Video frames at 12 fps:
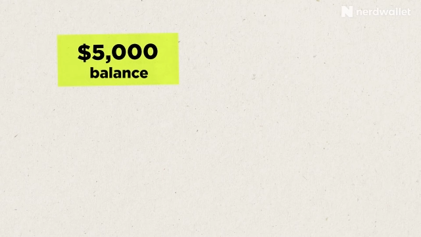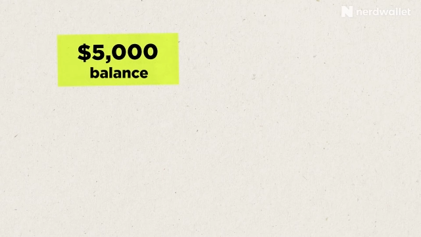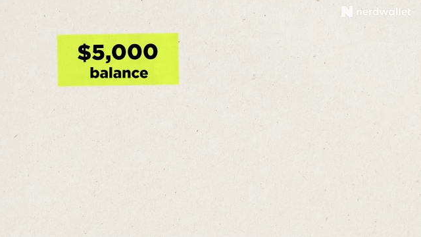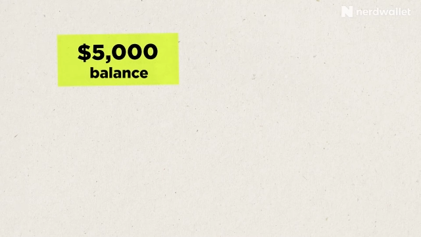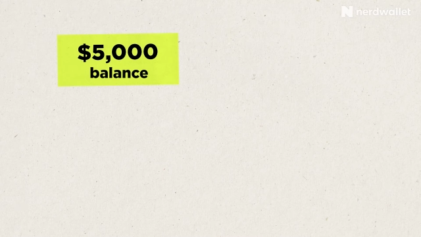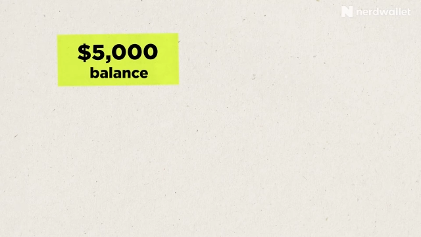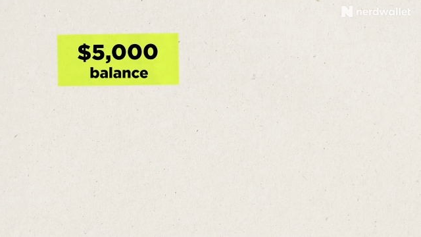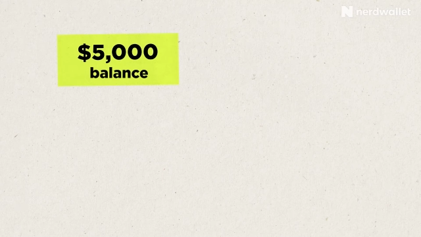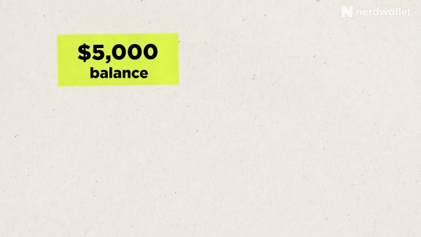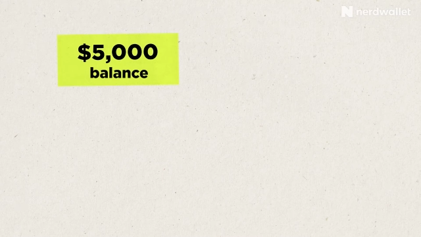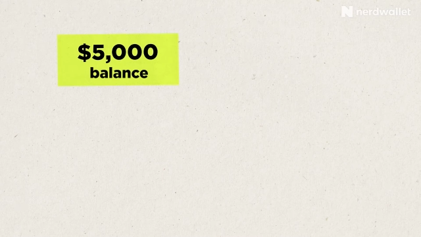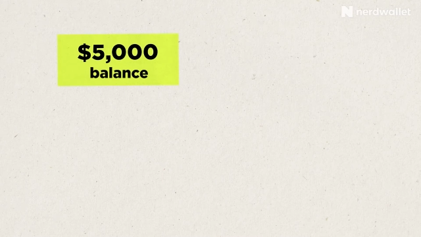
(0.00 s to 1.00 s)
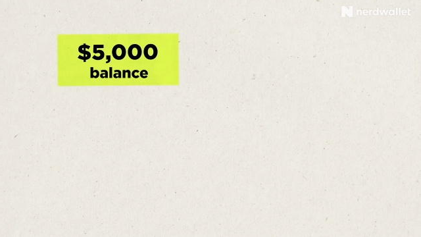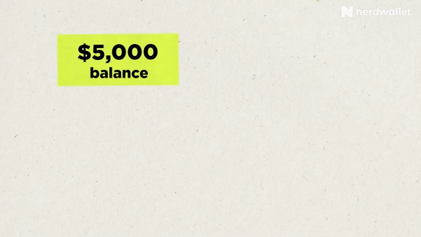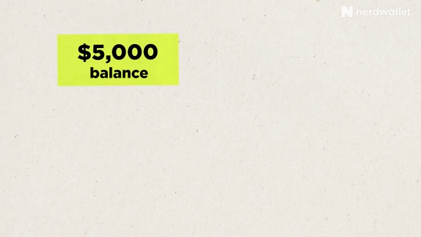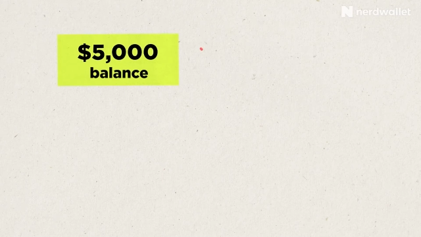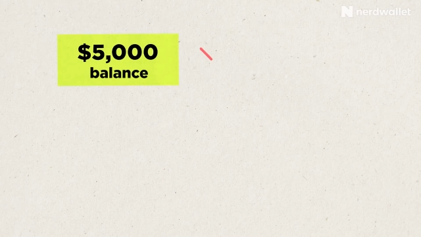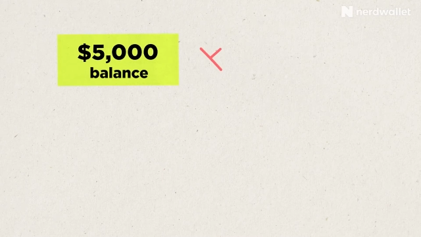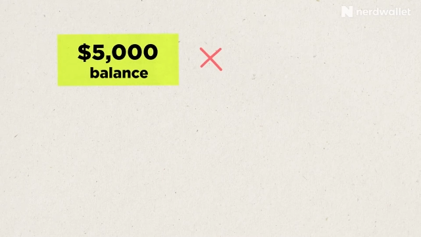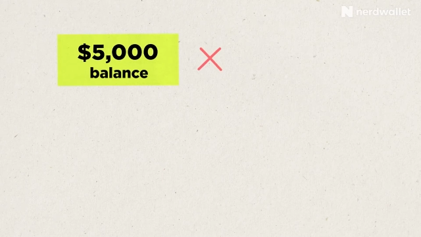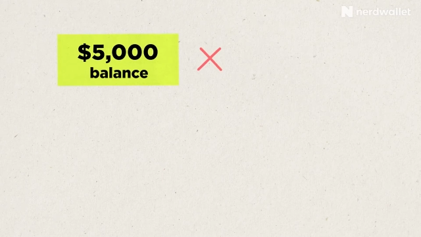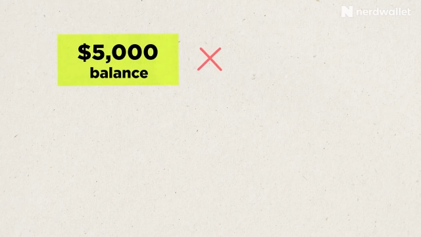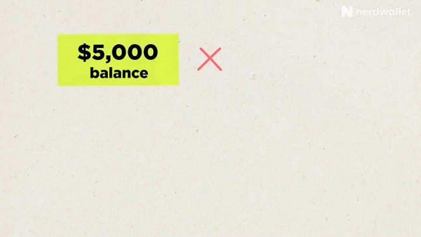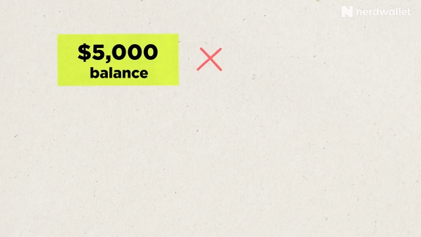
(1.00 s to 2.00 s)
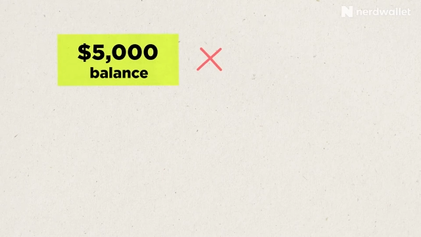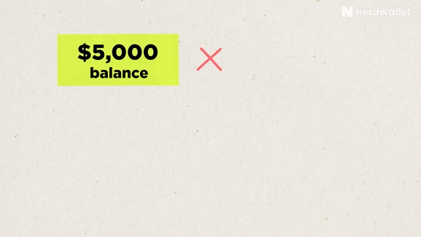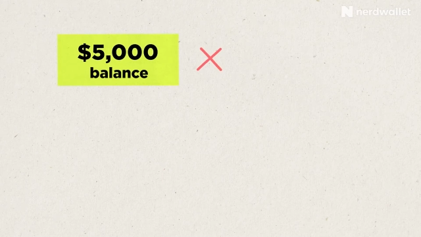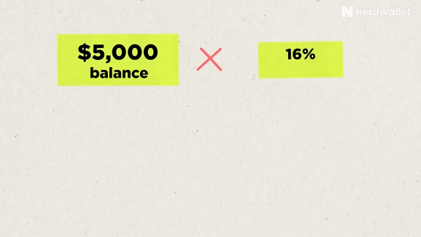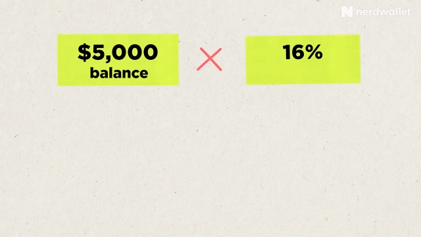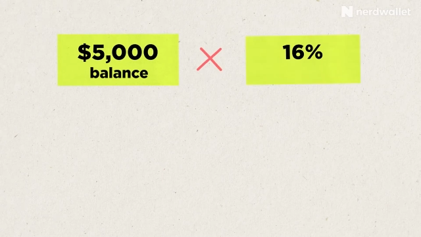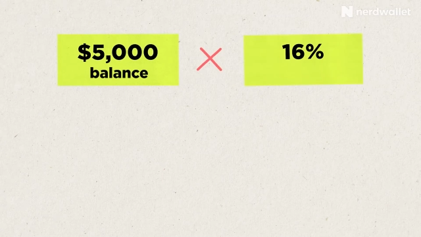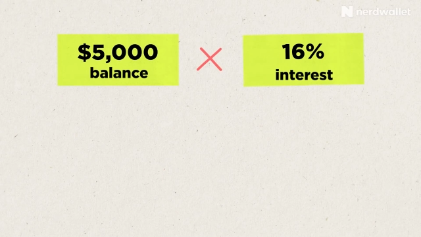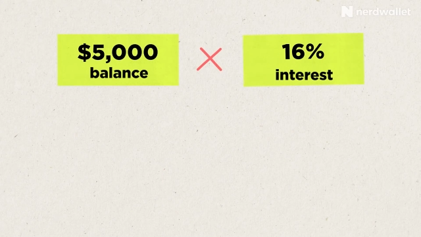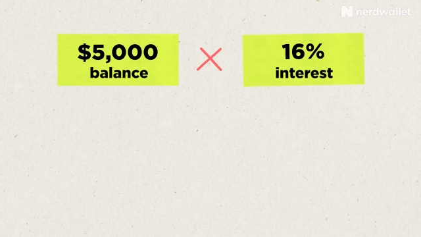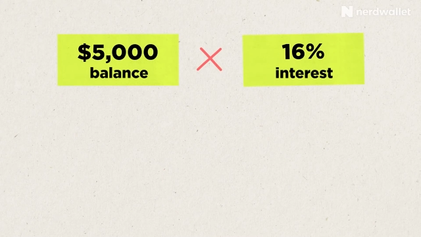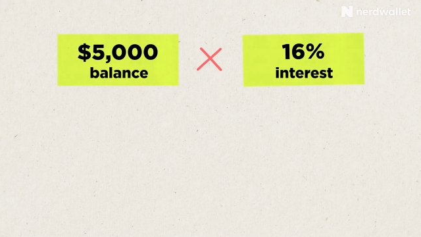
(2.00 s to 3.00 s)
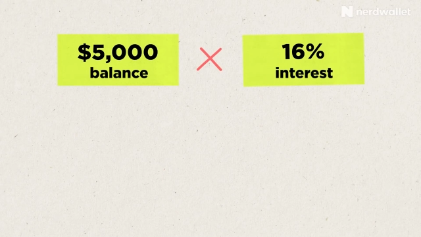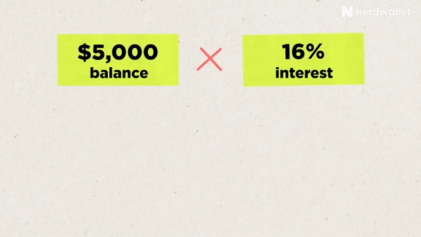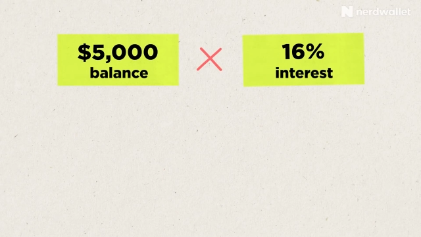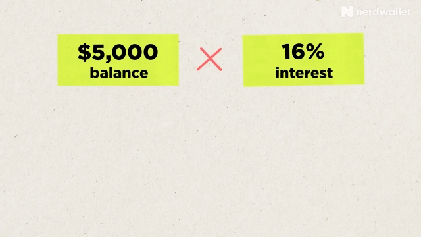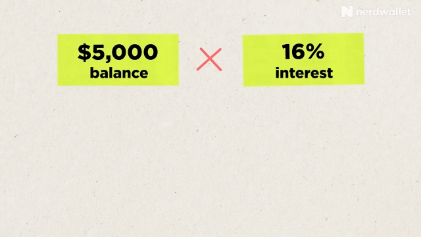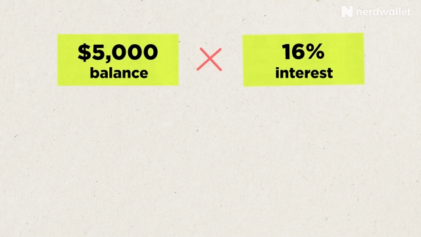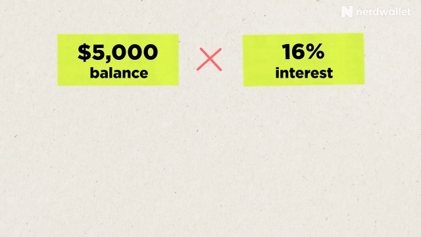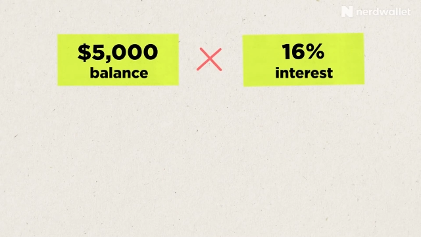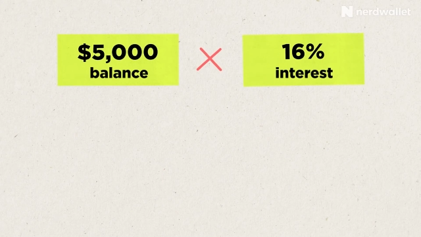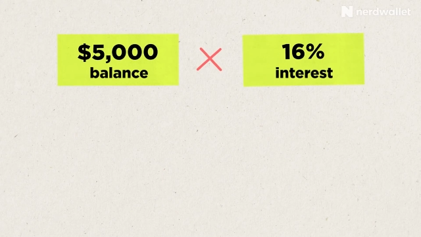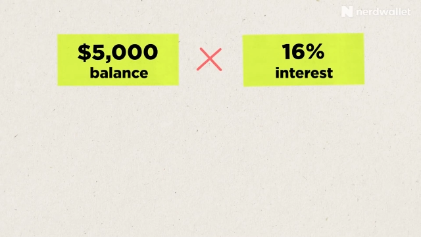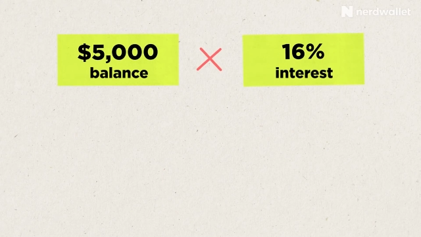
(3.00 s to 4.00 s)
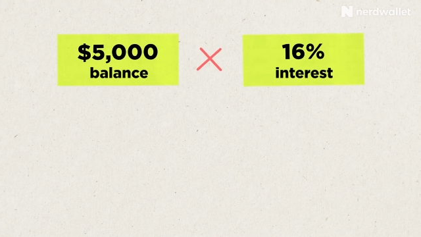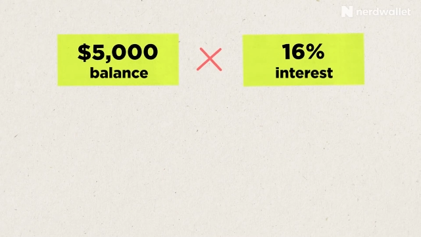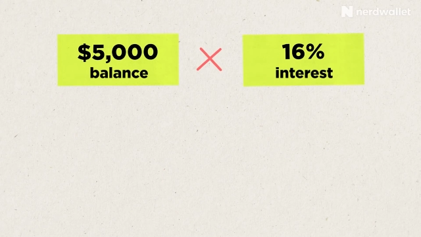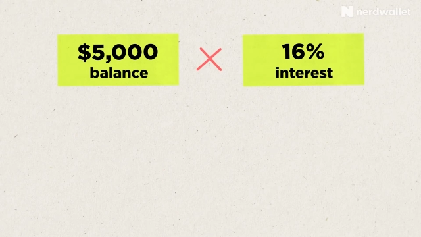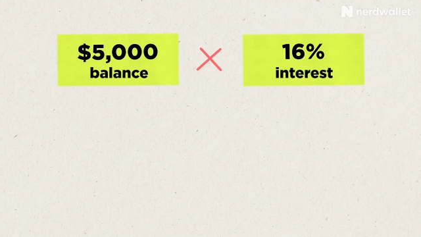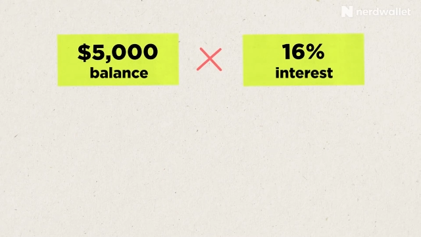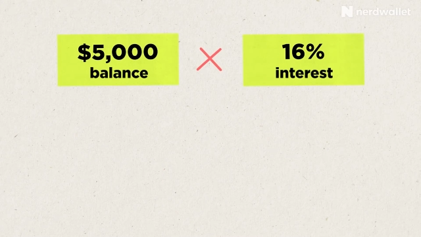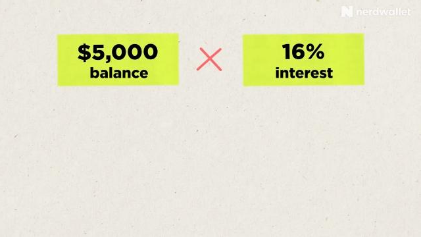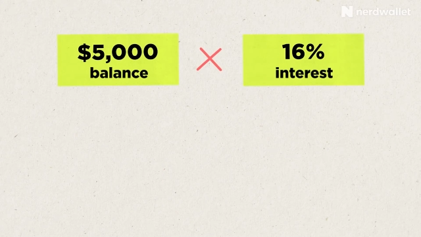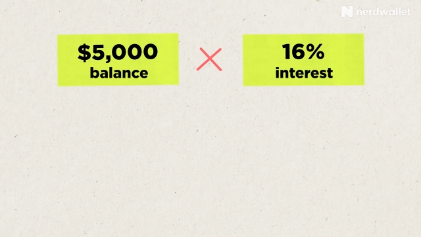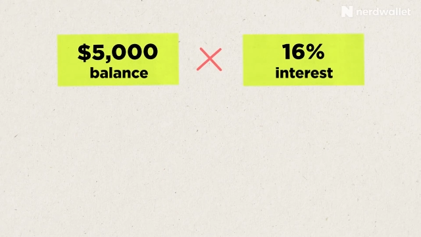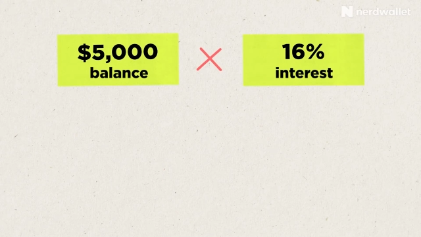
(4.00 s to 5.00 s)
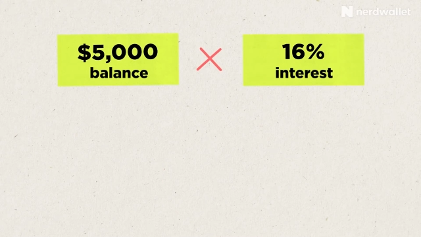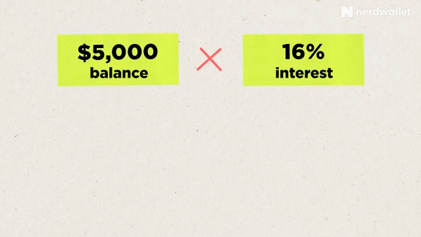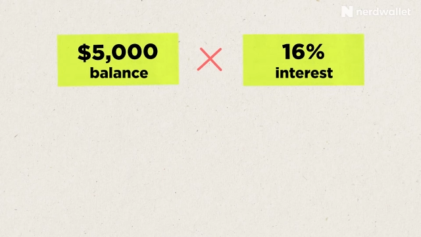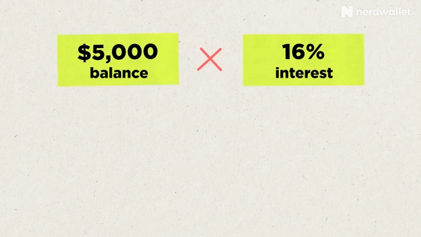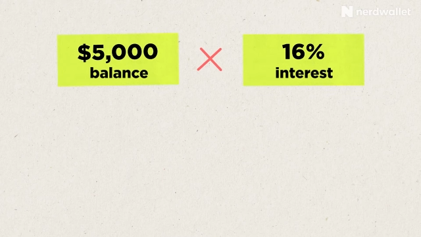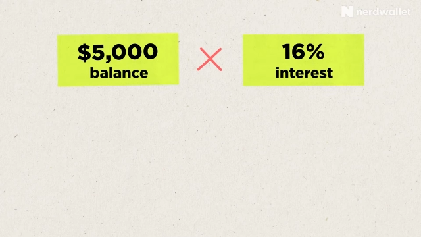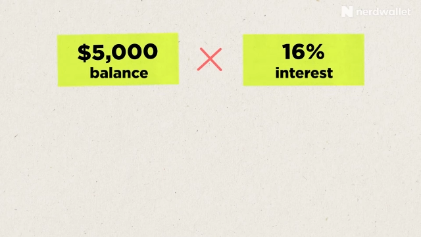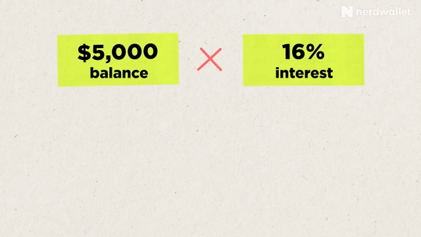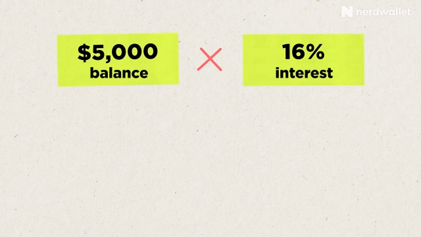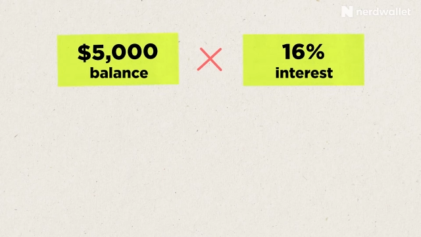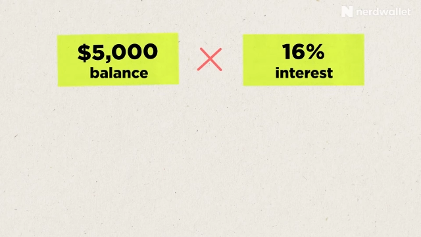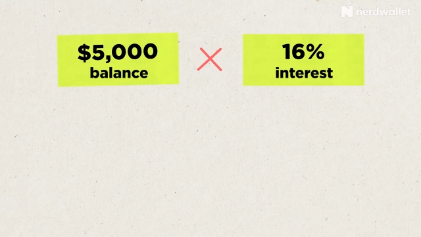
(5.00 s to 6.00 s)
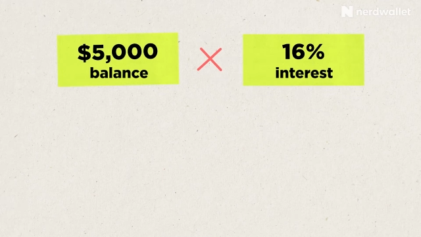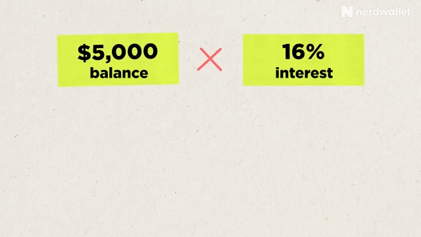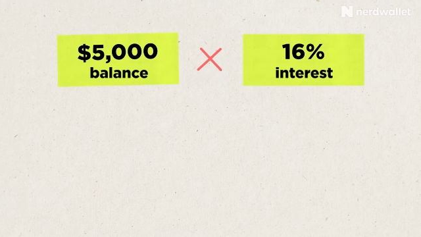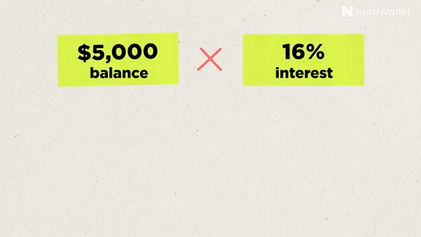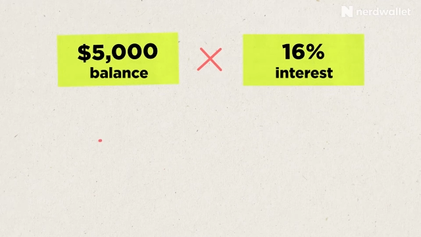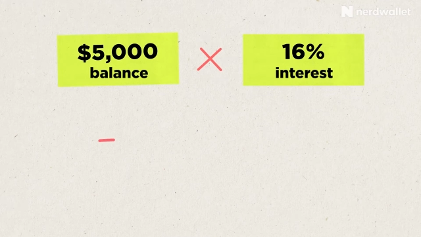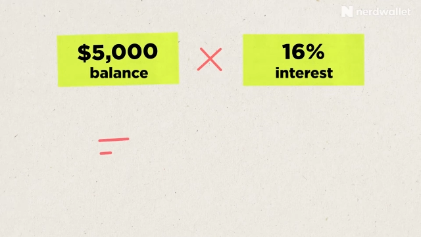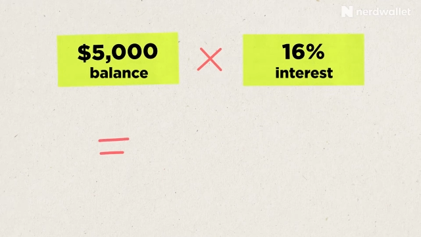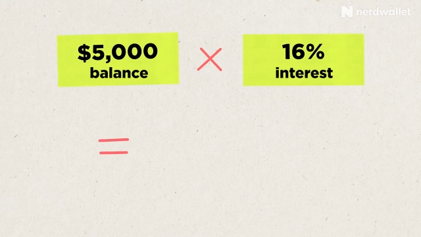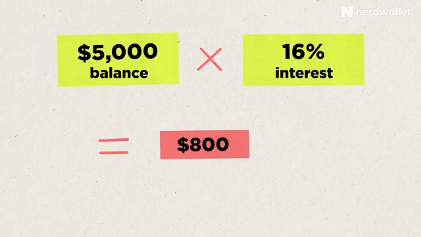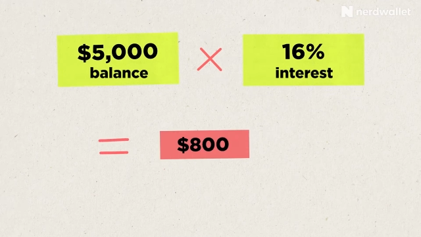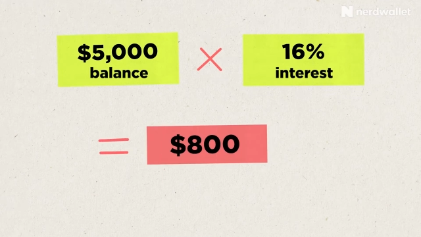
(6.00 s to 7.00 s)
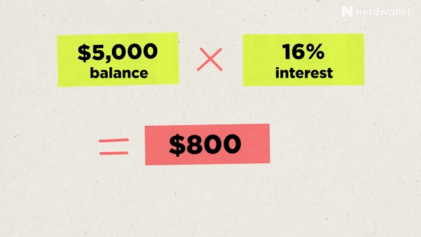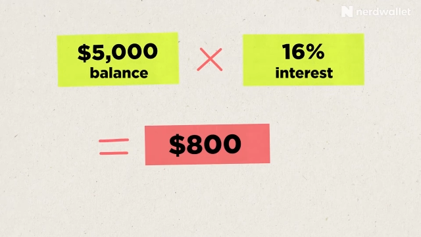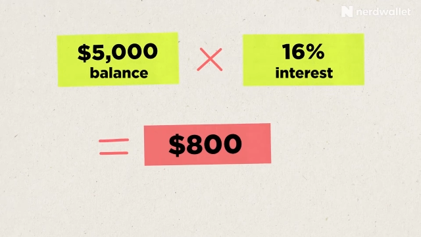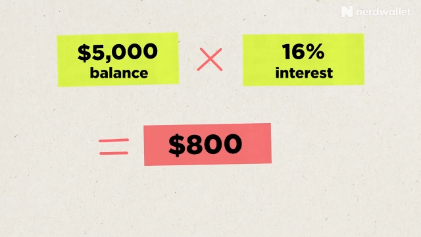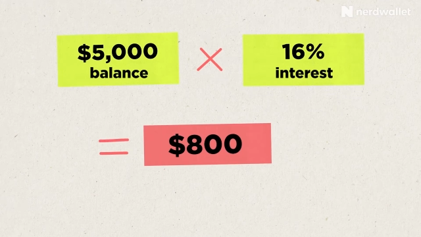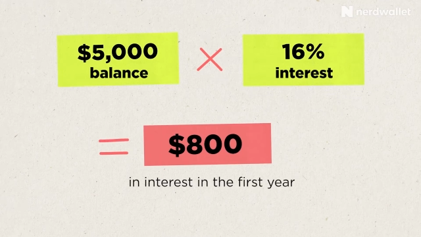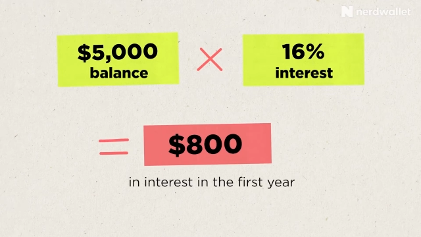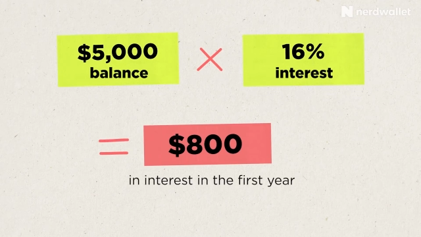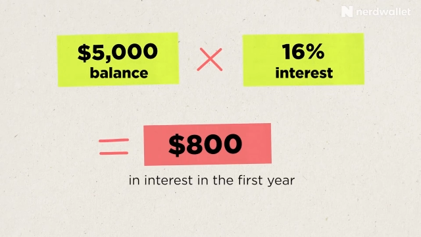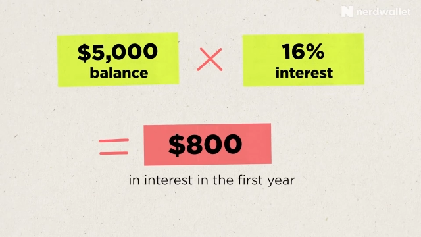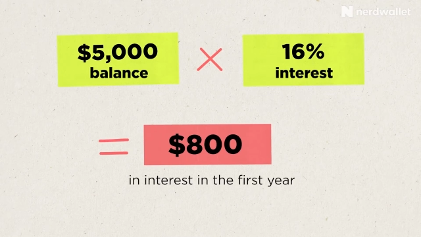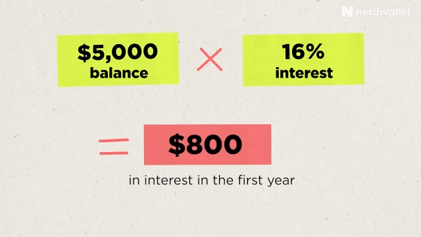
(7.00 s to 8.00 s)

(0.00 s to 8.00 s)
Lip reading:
Nobody's mouth can be seen.